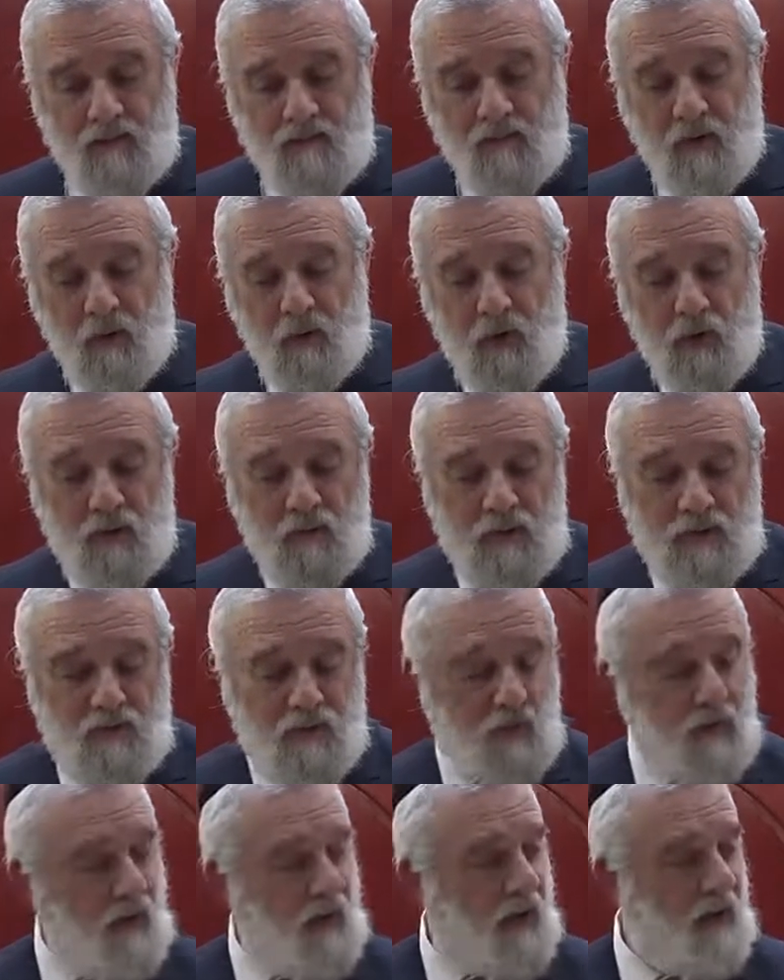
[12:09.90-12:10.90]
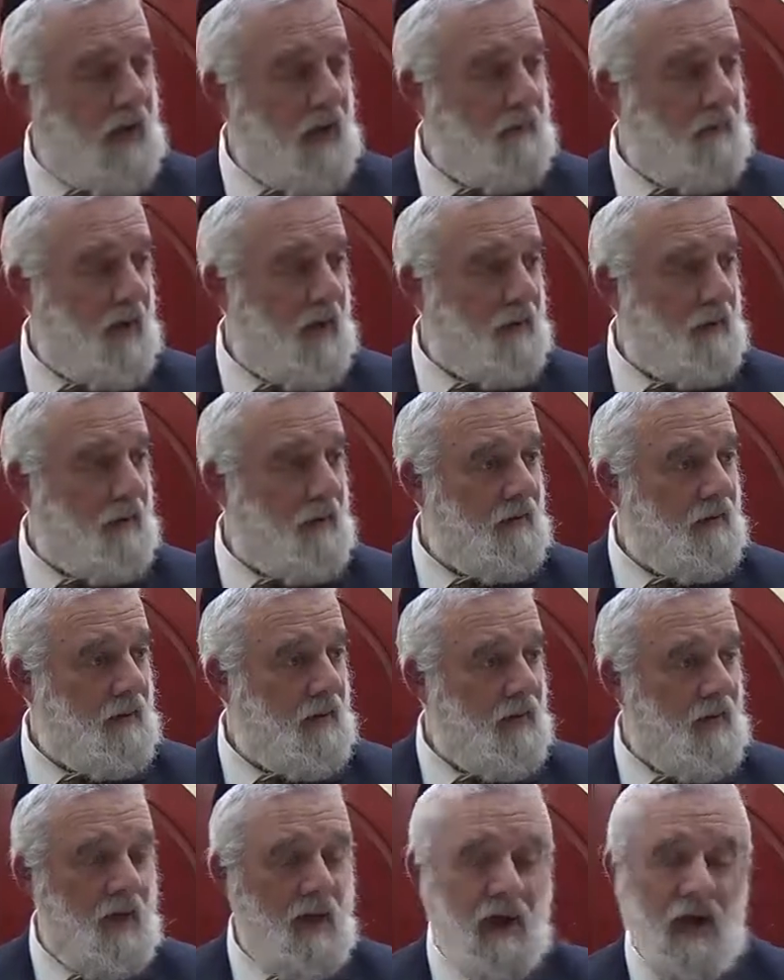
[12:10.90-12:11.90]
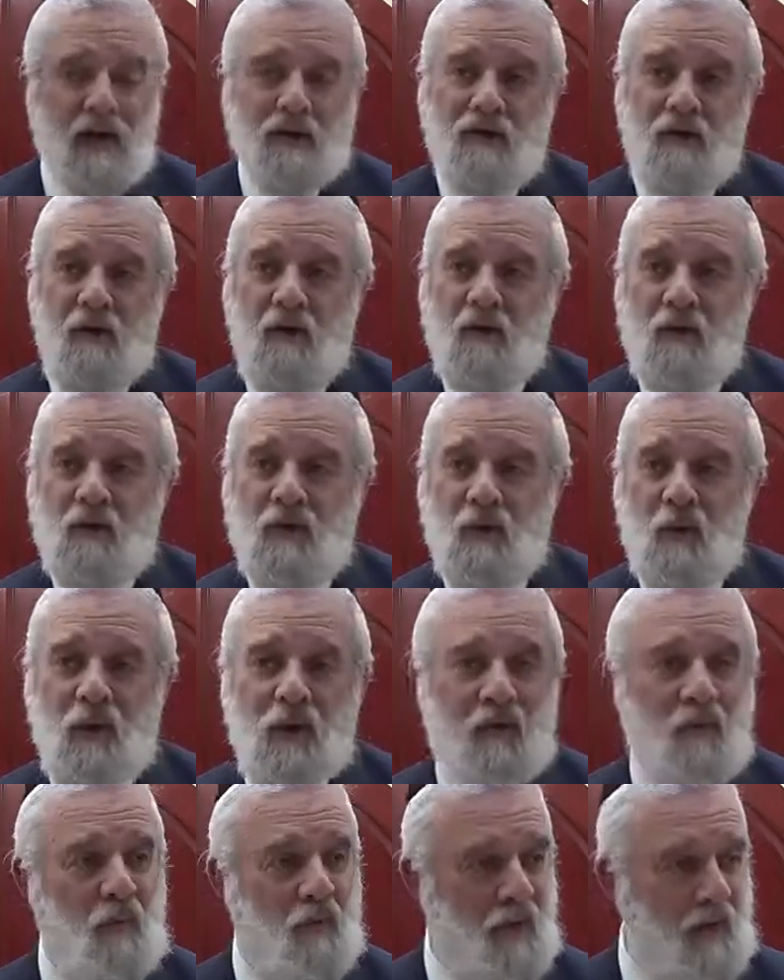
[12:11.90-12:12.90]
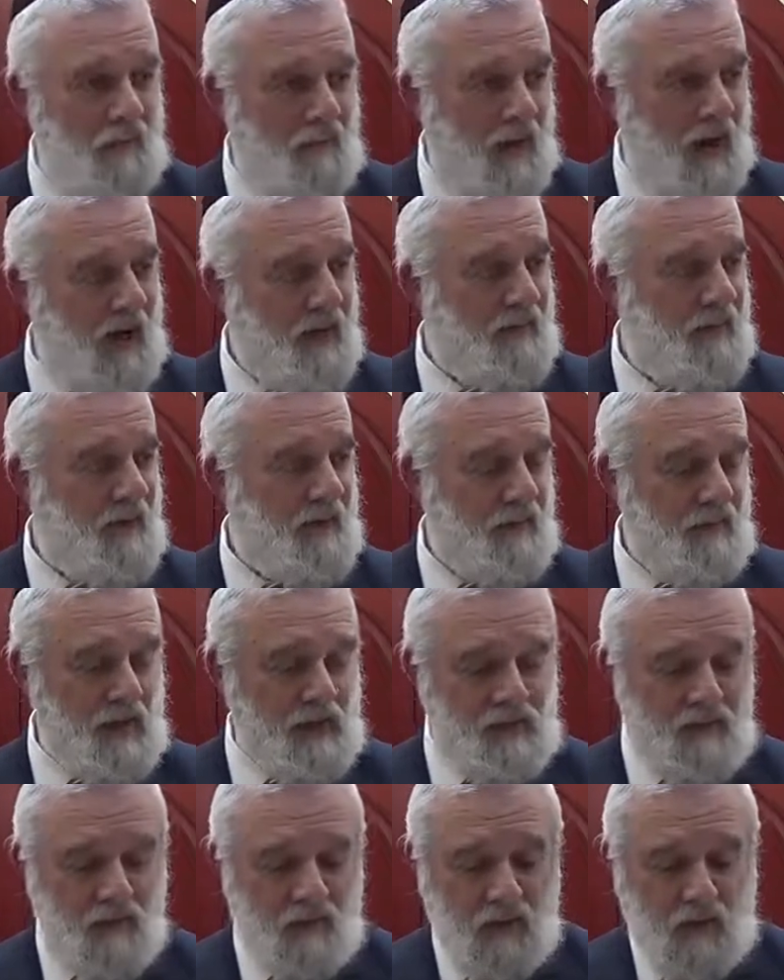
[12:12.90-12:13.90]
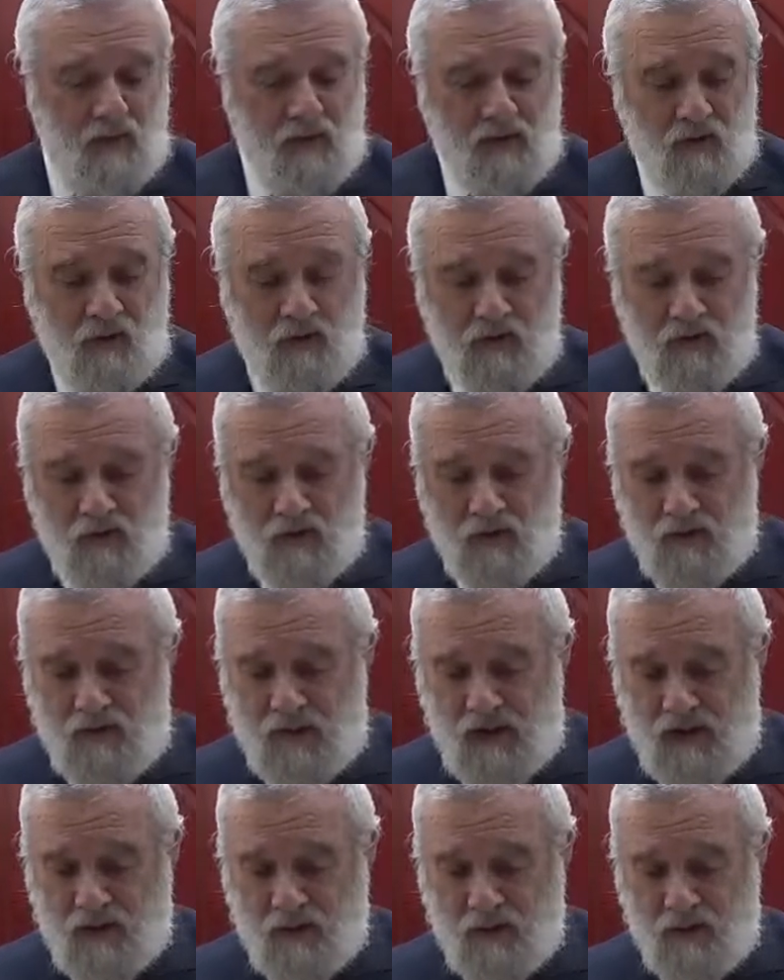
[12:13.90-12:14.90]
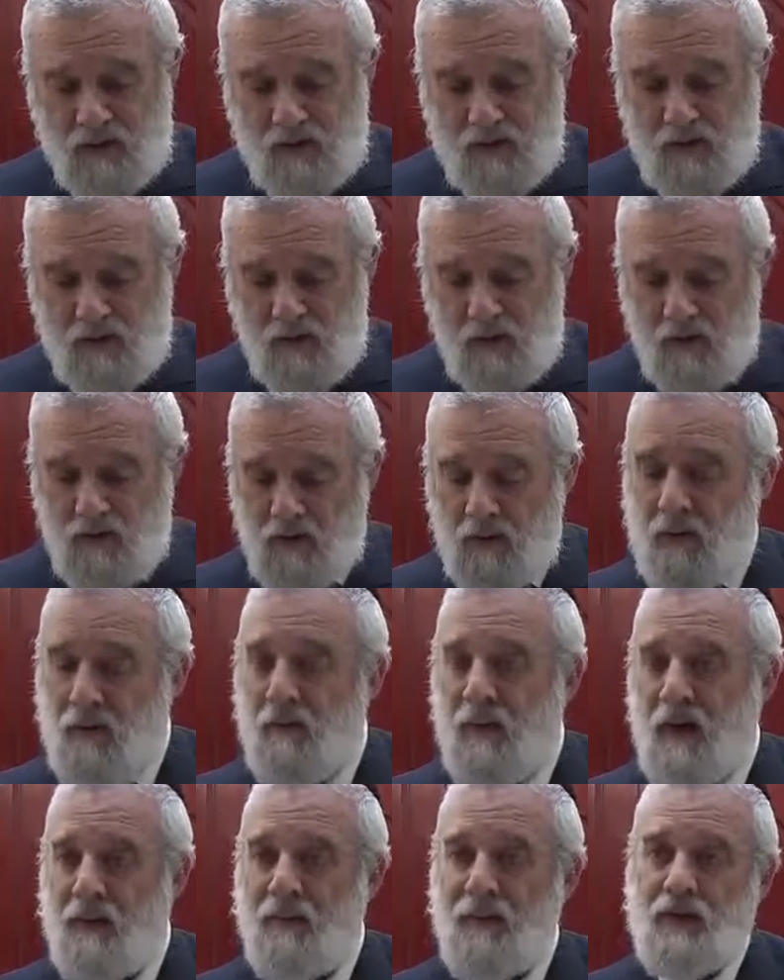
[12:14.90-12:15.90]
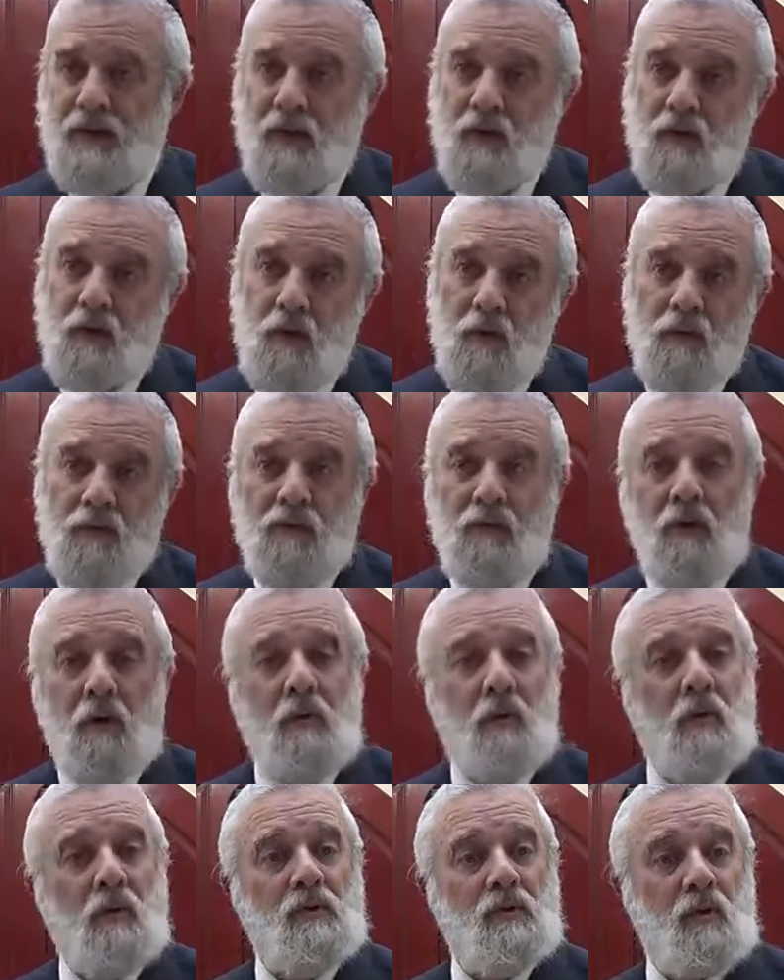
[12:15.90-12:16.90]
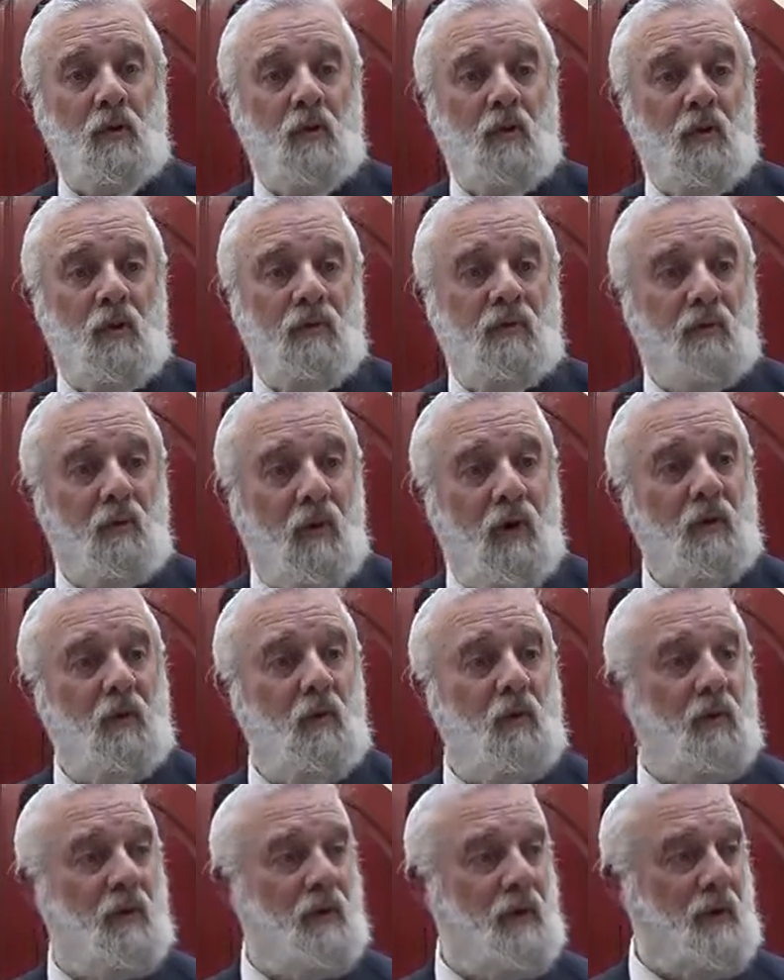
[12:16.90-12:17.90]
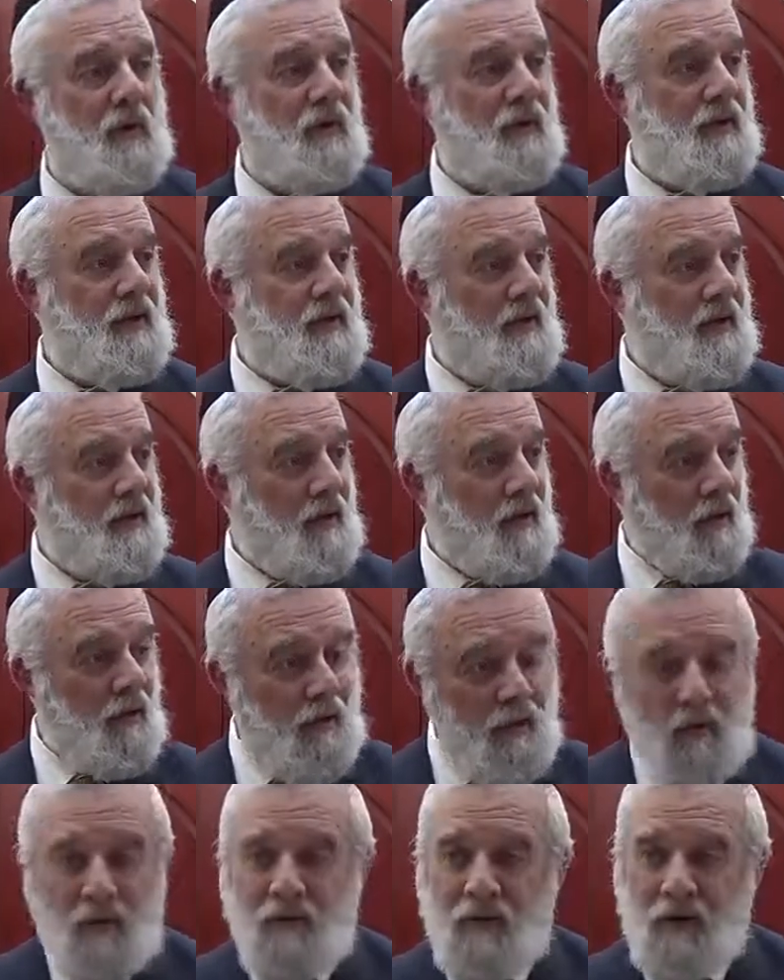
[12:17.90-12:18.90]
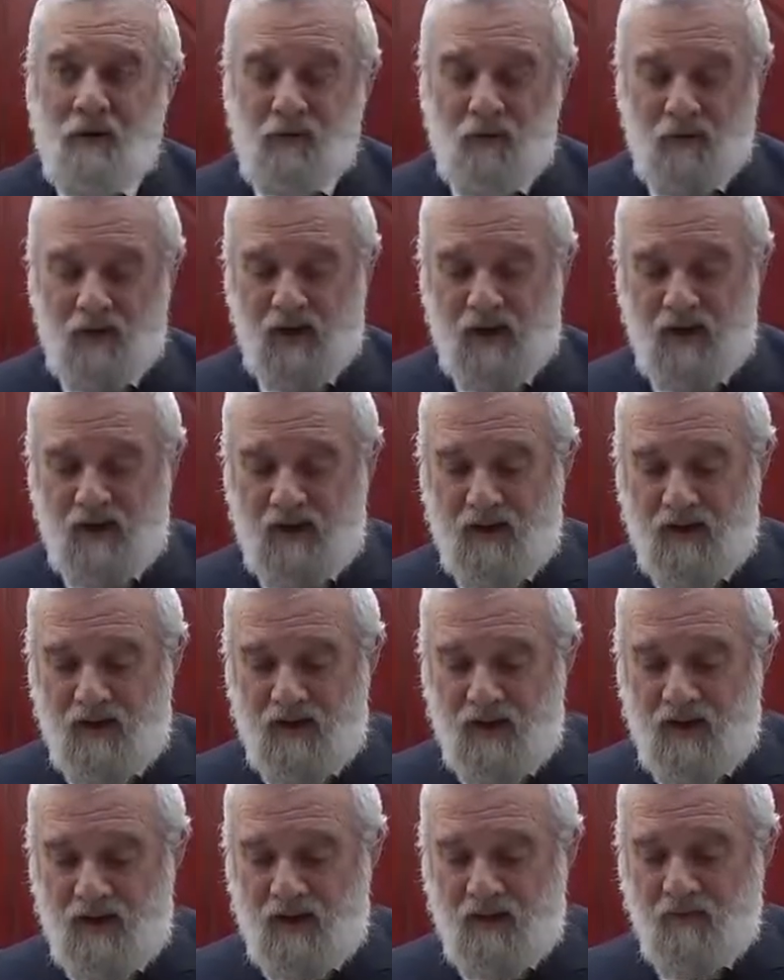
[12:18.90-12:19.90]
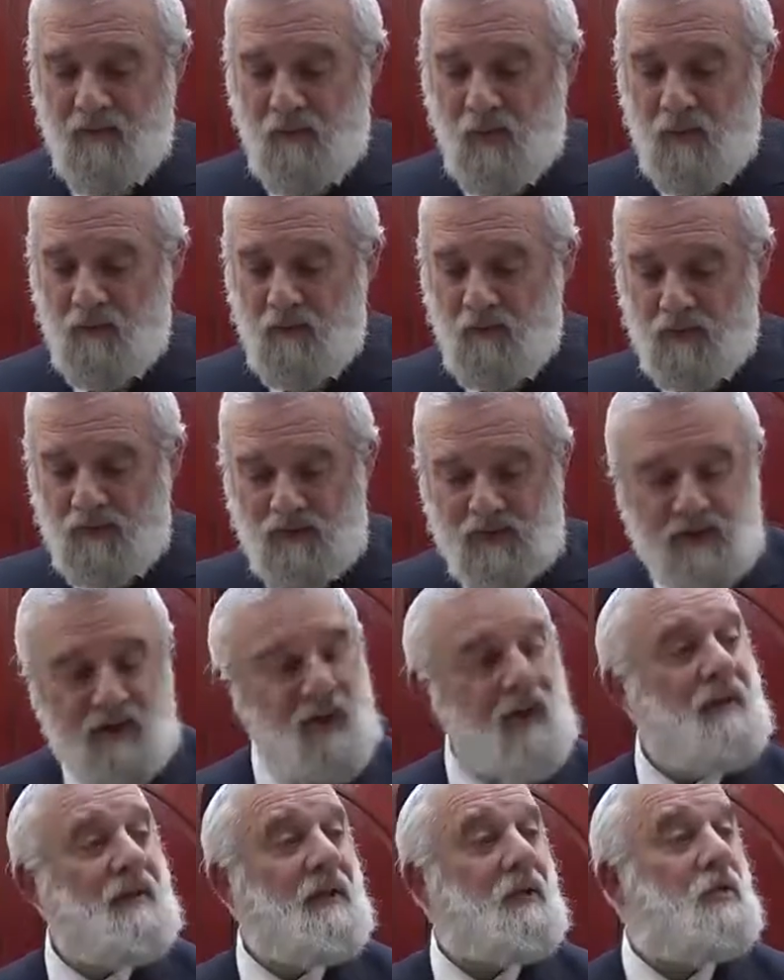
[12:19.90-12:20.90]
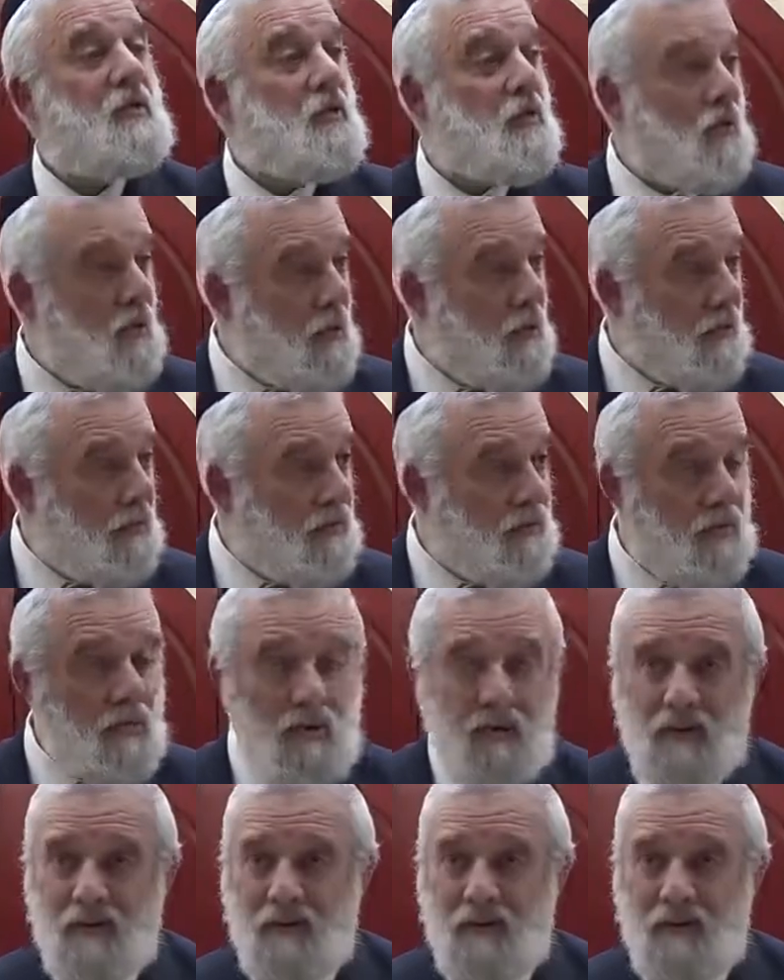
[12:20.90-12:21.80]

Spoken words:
V'chol mitzvotecha emet. As long as we would abide by the mitzvot, because all your statutes, all your commandments are truth. In other words, so if one would learn the Torah, if one would see the truth,